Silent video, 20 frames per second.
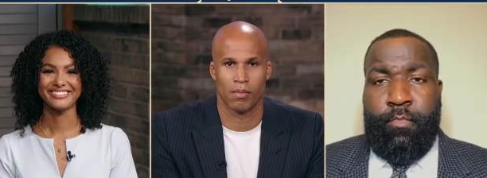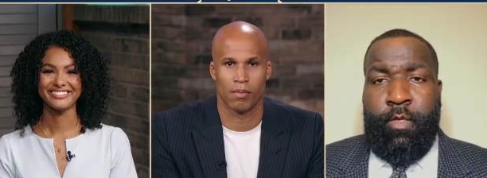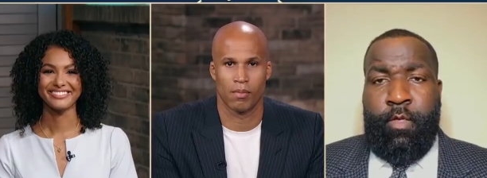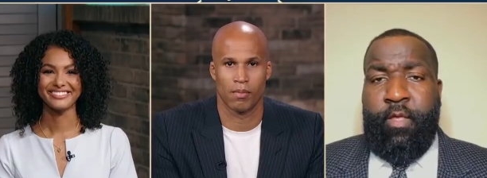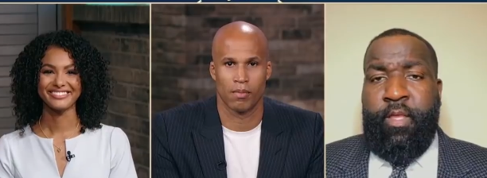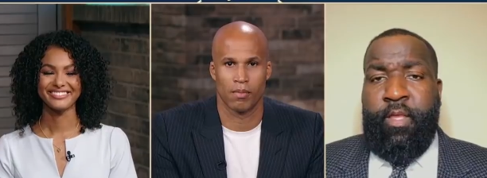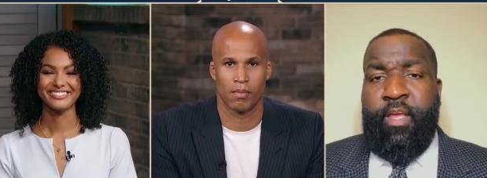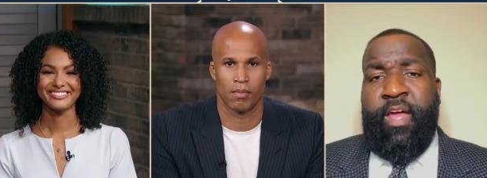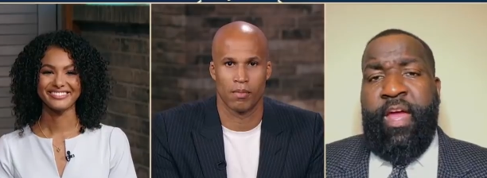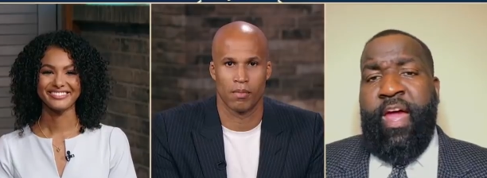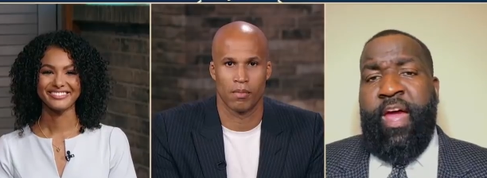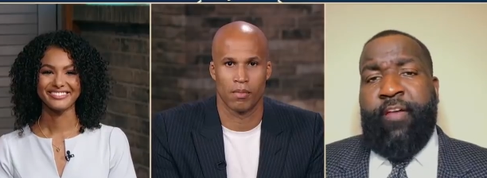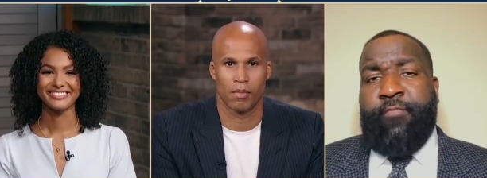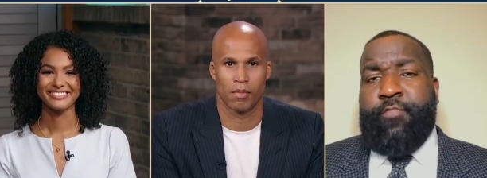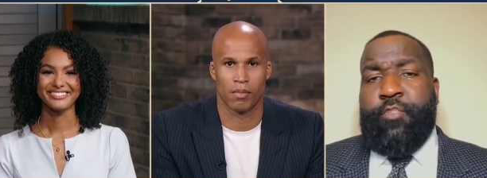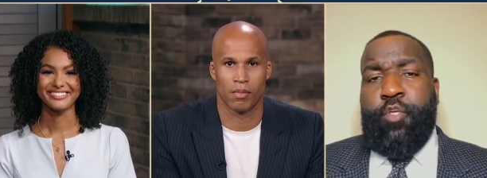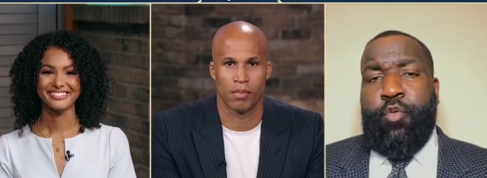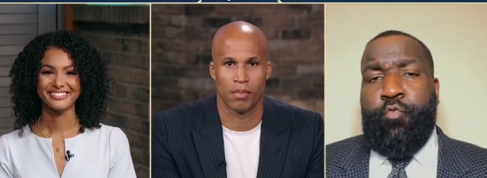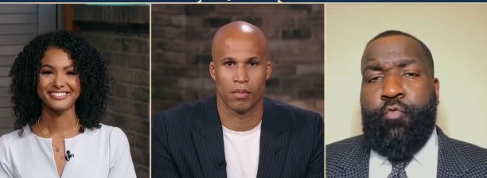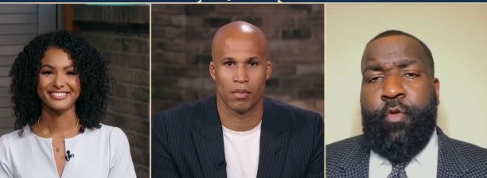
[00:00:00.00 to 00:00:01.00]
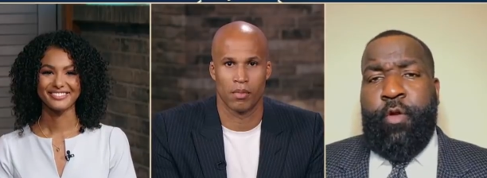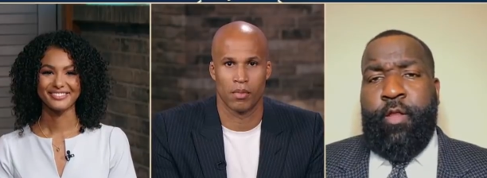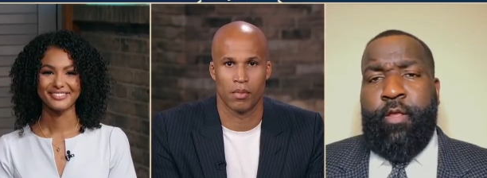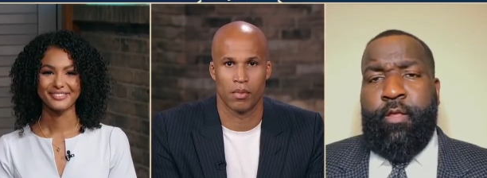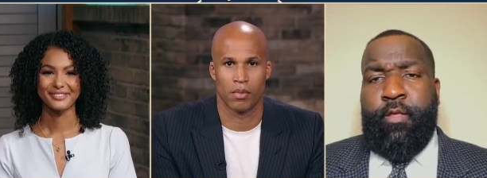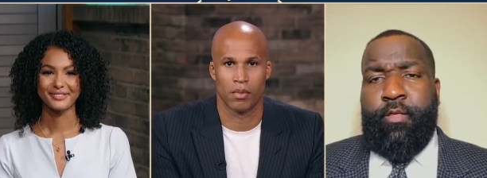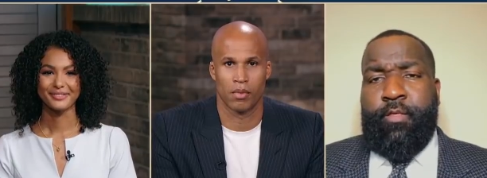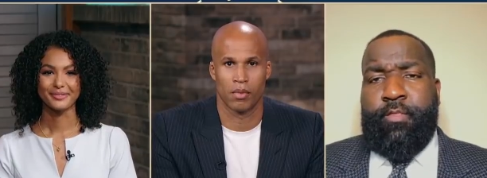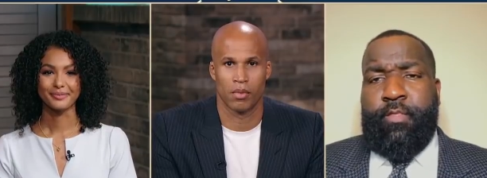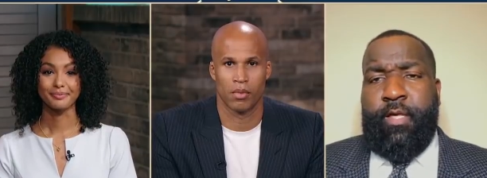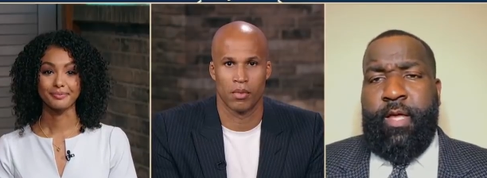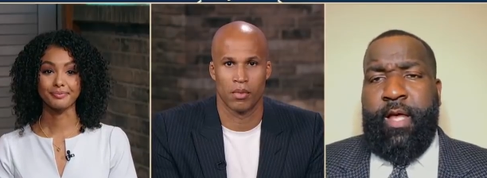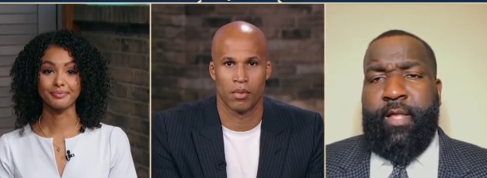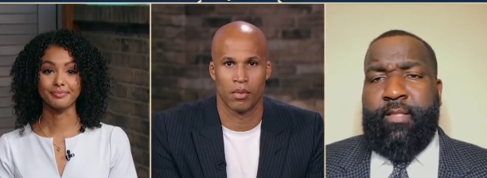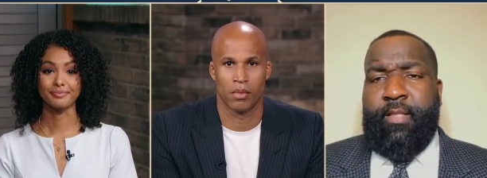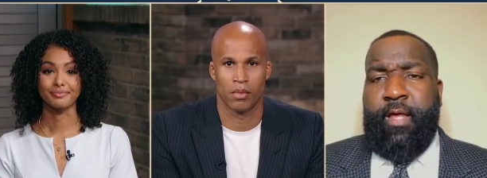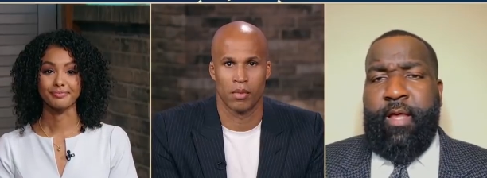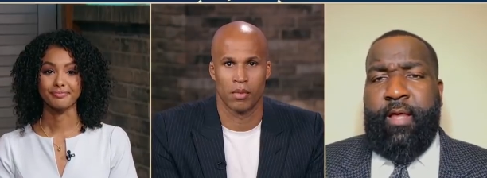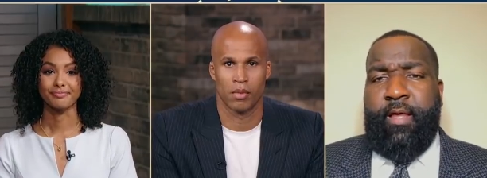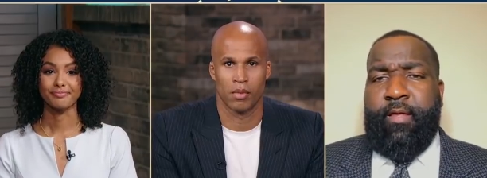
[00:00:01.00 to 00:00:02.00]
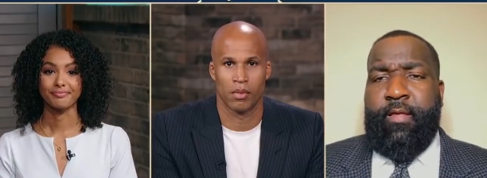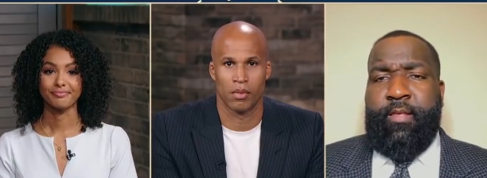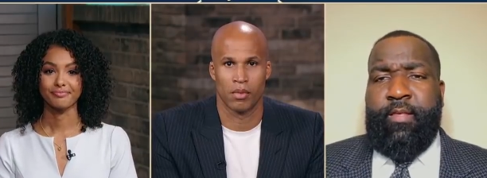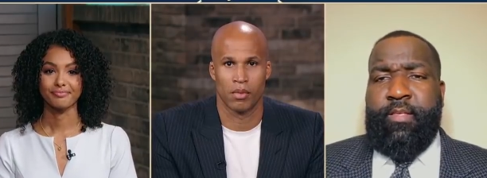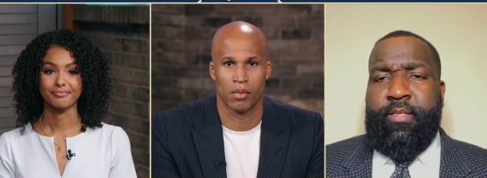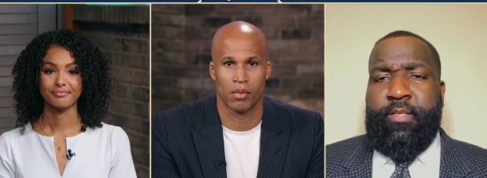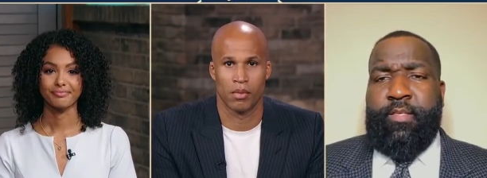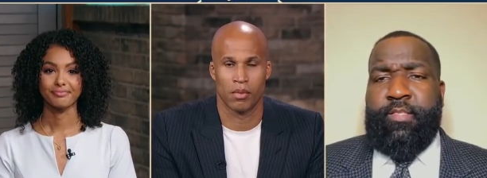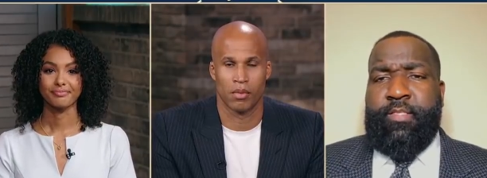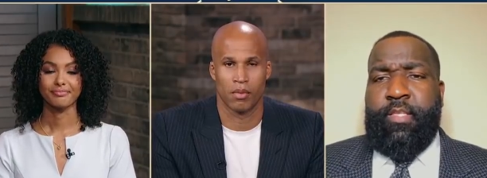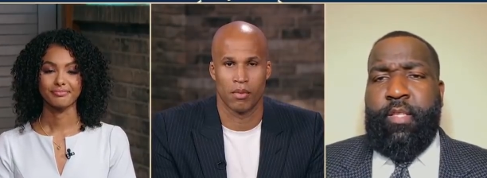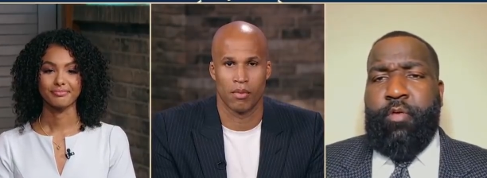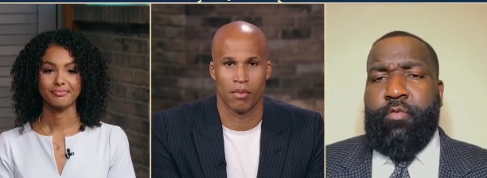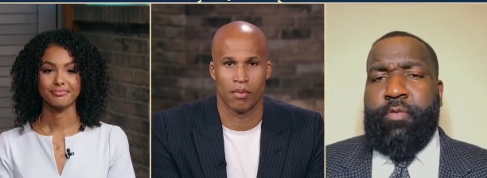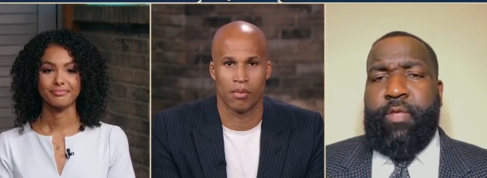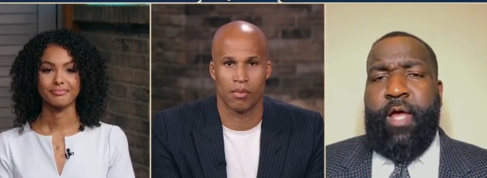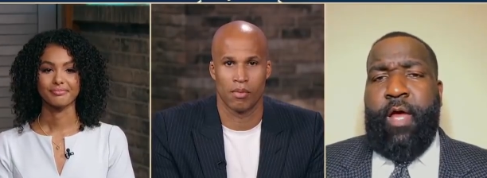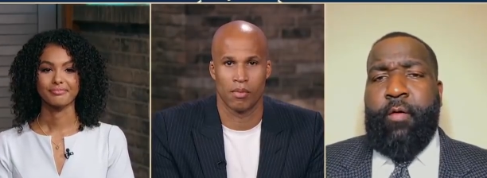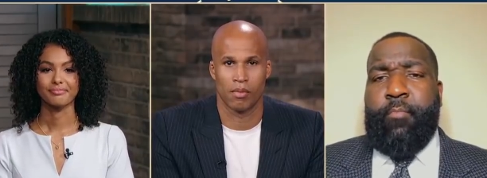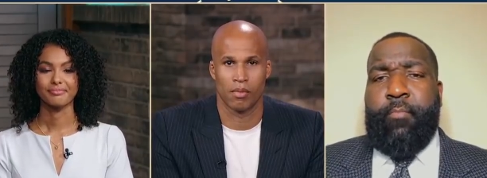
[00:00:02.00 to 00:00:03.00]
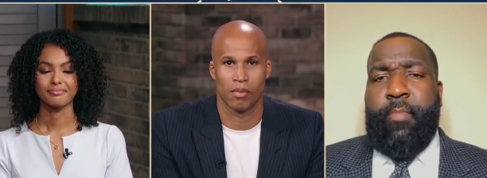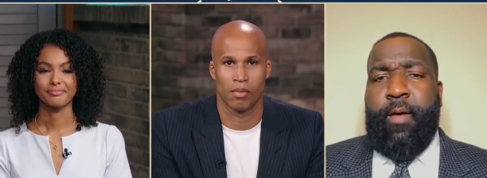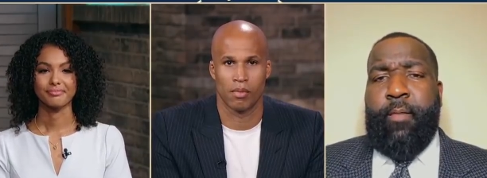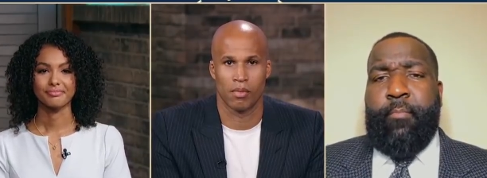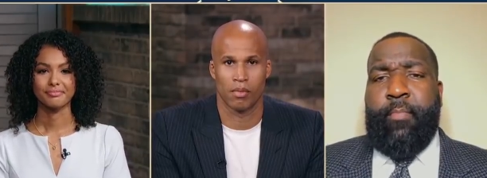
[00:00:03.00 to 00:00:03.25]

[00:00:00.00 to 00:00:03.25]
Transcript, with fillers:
Speaker 1: He'd have two rings. Mm. I, I, it's no doubt in my